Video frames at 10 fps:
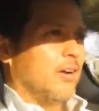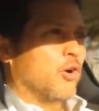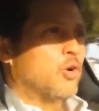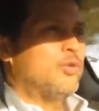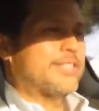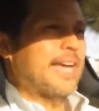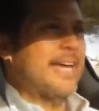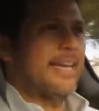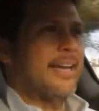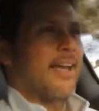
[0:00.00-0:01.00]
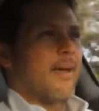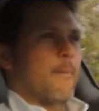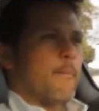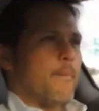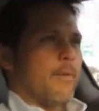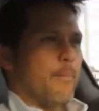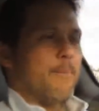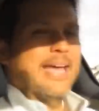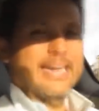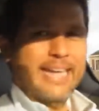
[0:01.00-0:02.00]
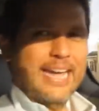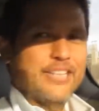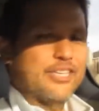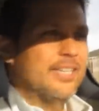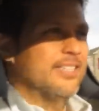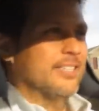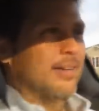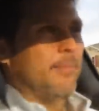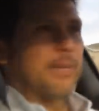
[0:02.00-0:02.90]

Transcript: Or who's taking medications